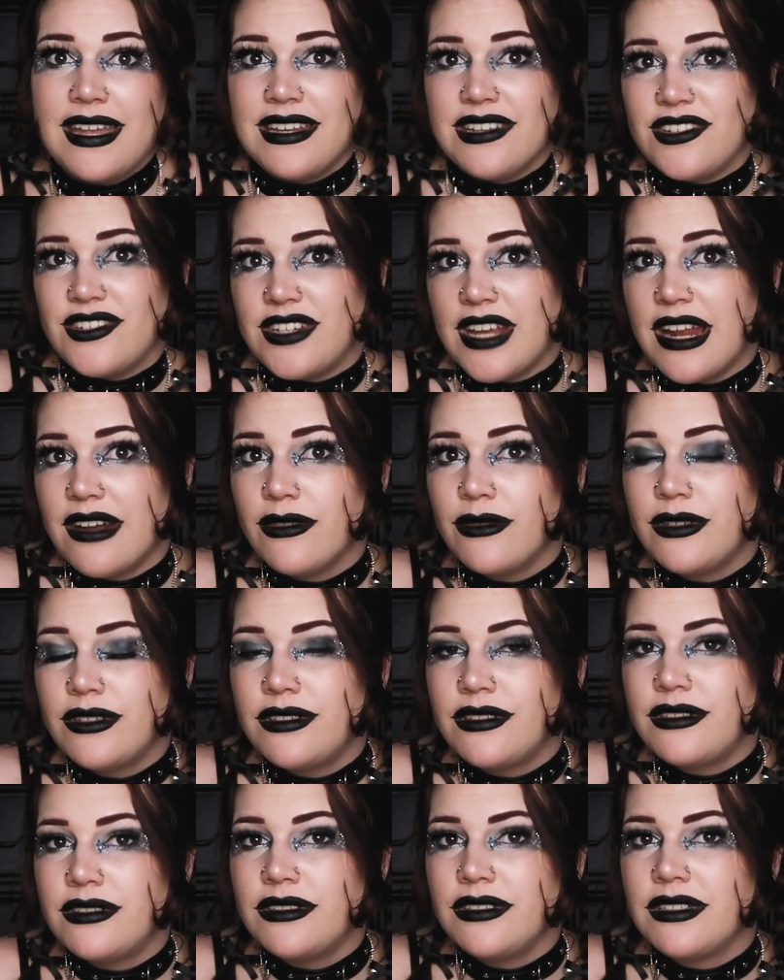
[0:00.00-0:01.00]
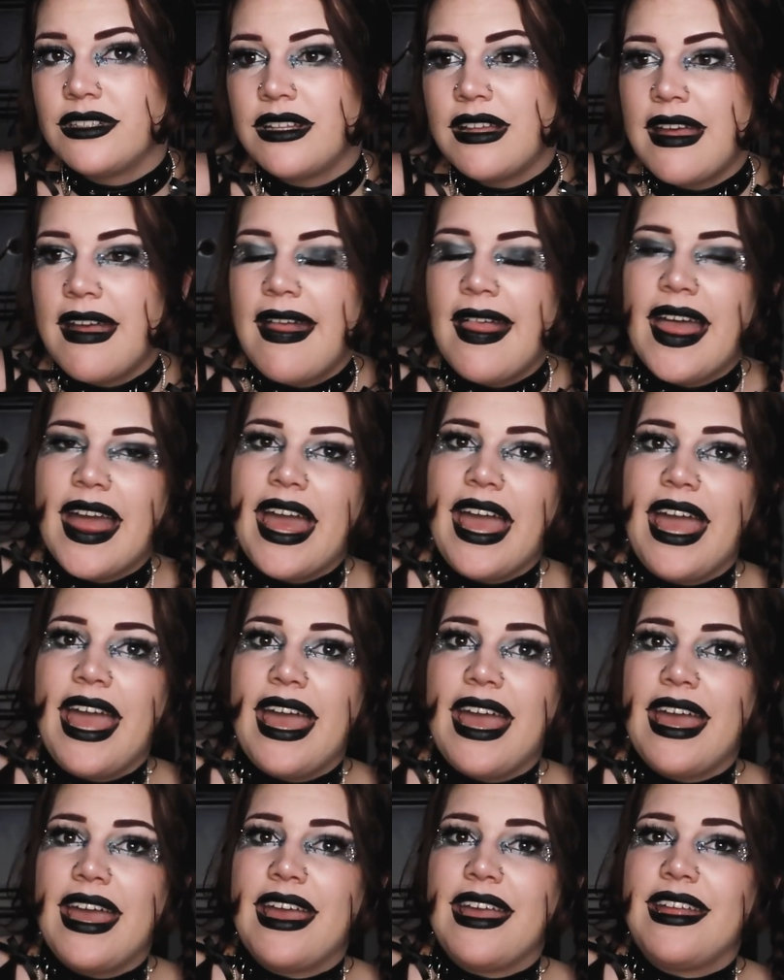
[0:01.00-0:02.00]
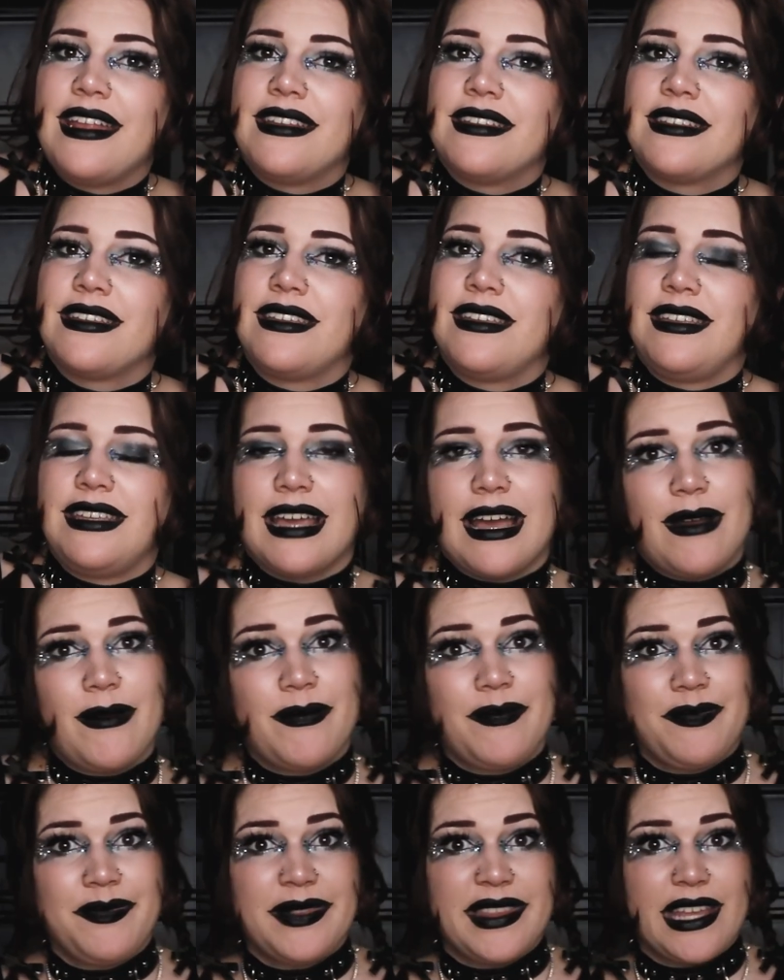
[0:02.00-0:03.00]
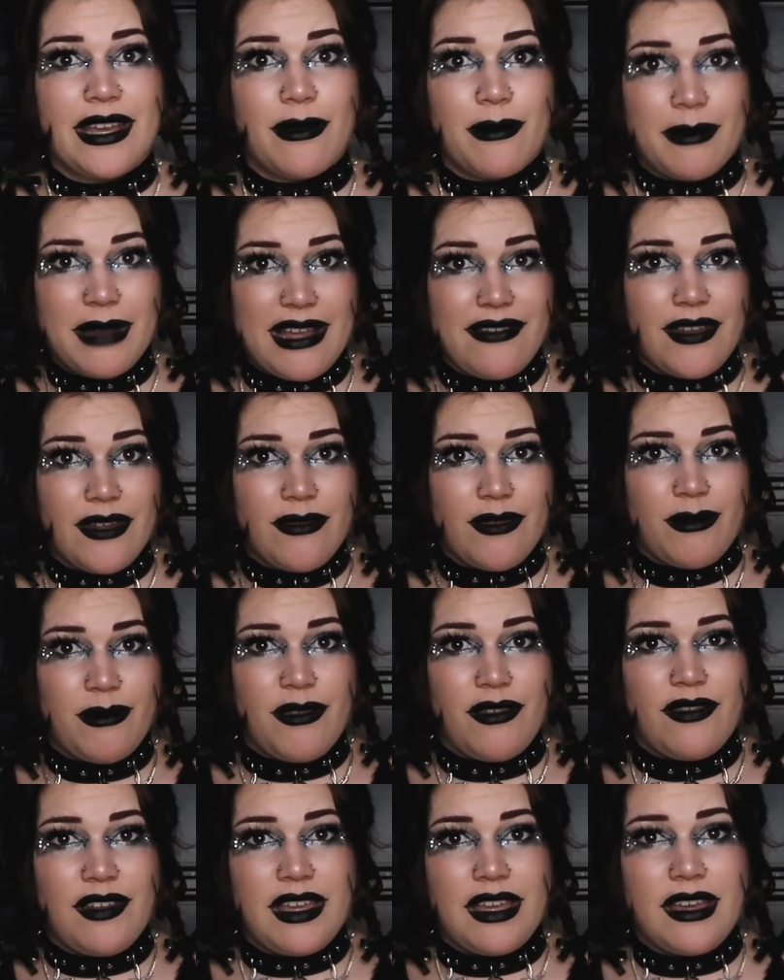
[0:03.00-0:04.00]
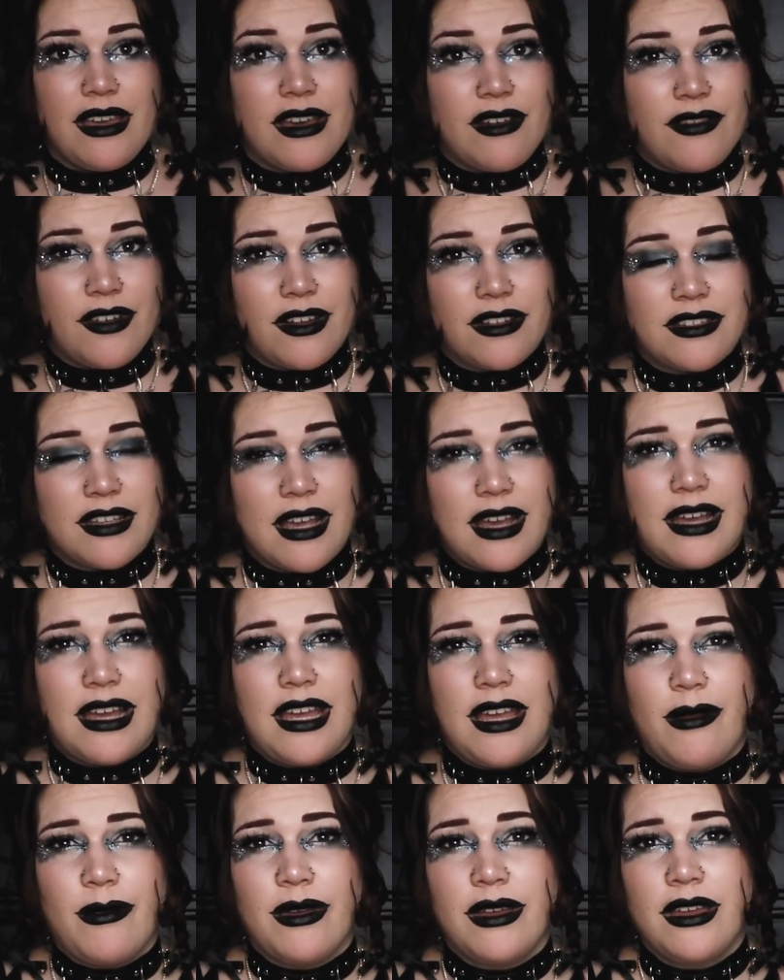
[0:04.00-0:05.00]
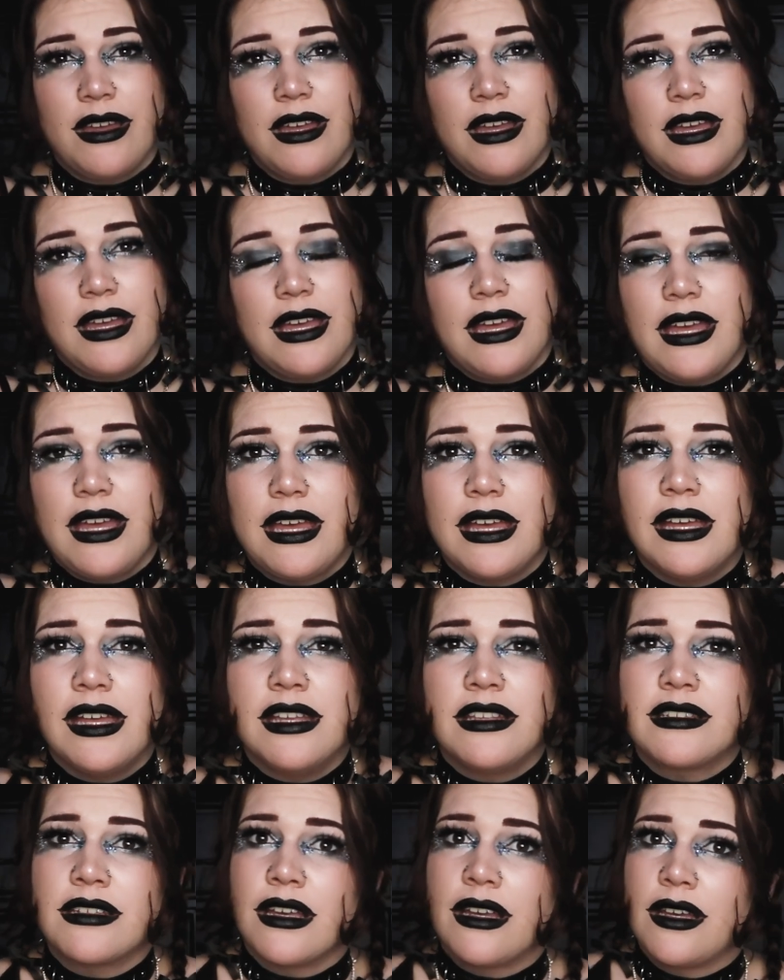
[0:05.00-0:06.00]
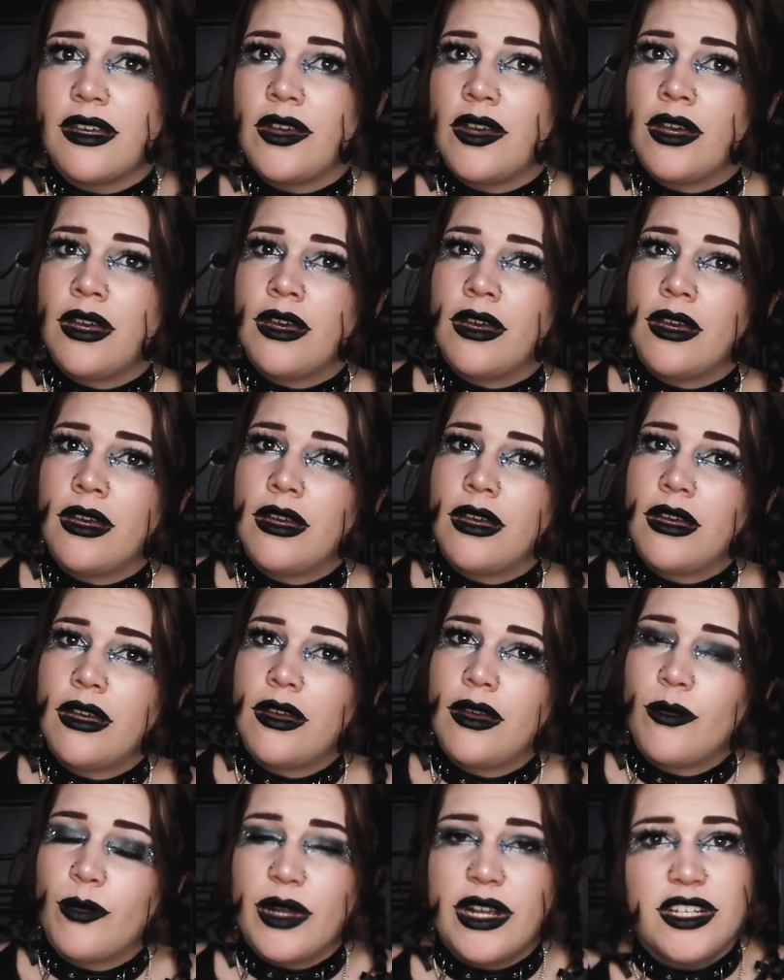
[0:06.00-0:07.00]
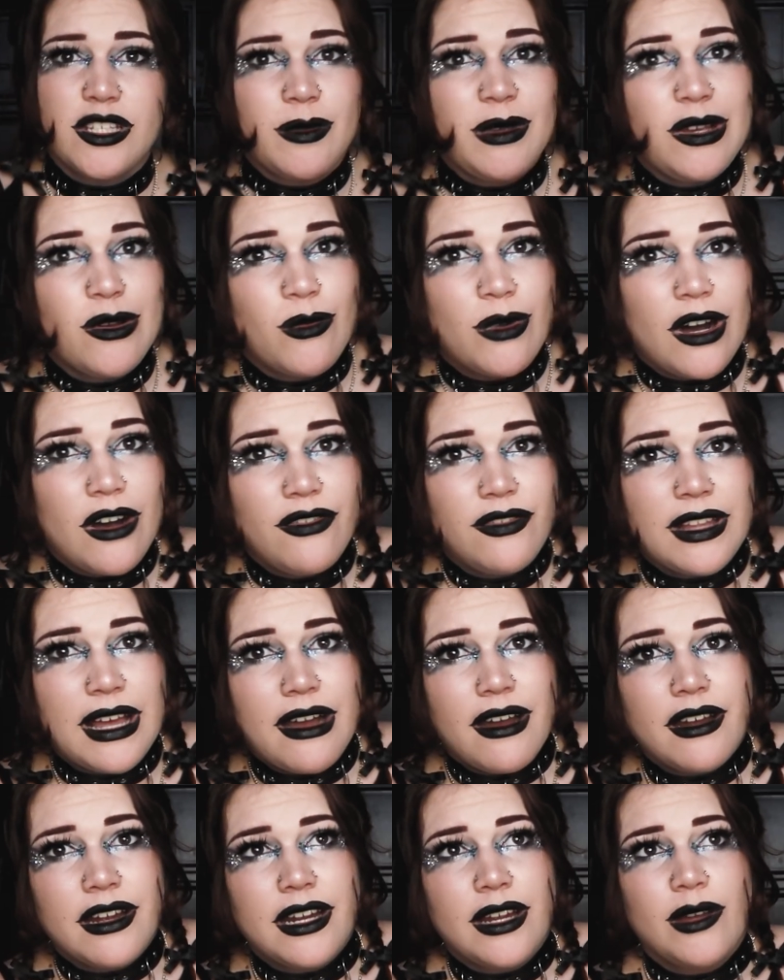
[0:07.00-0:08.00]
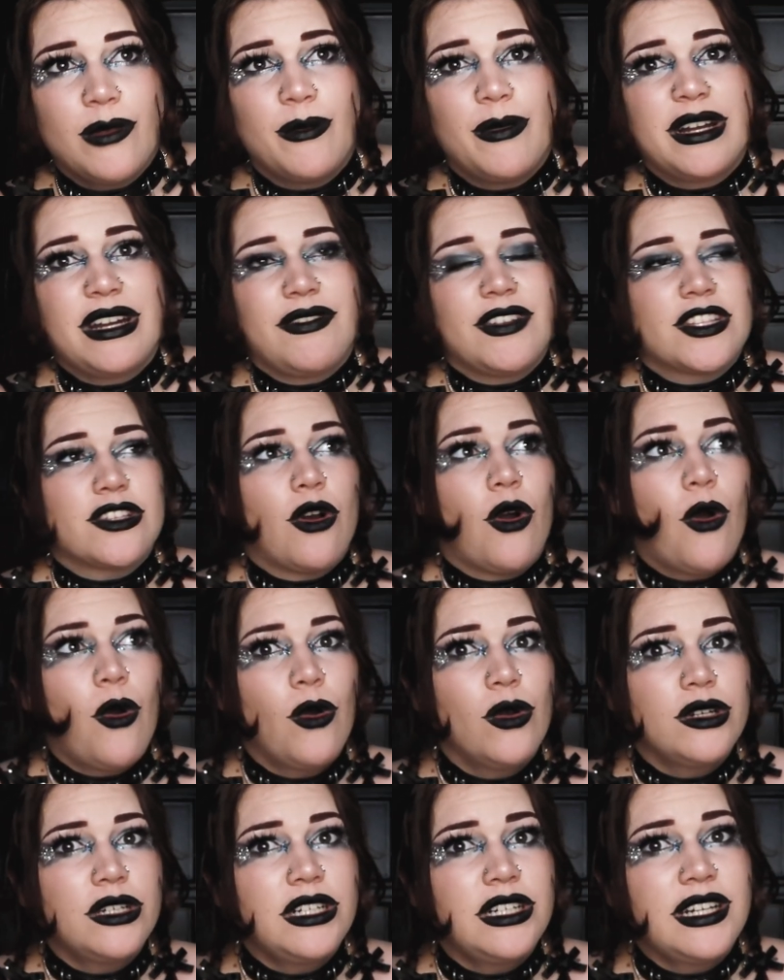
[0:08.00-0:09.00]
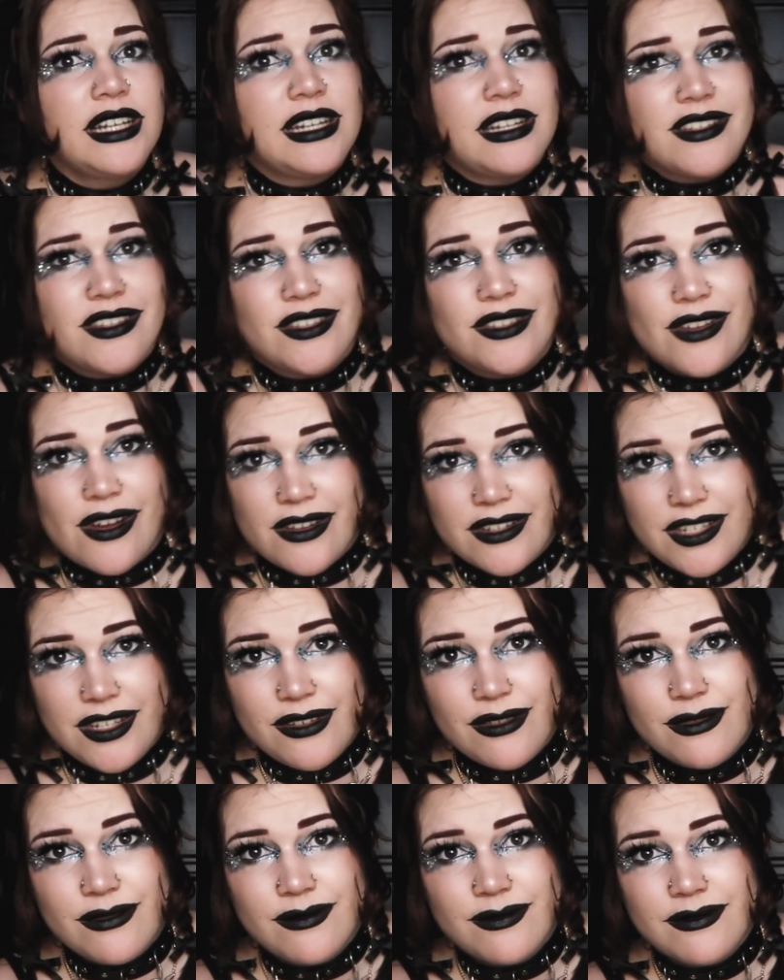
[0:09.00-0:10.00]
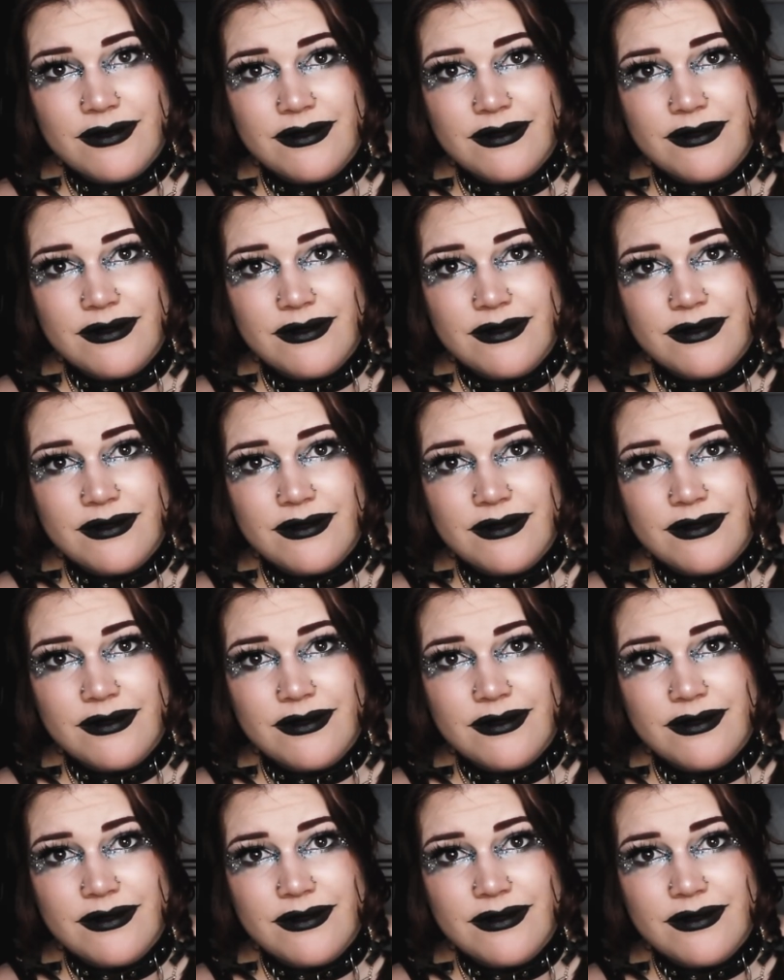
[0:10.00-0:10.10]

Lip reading: in general. And yeah, my favorite movie of all time is Perks of Being a Wallflower, but if it's horror, it is Saw 2.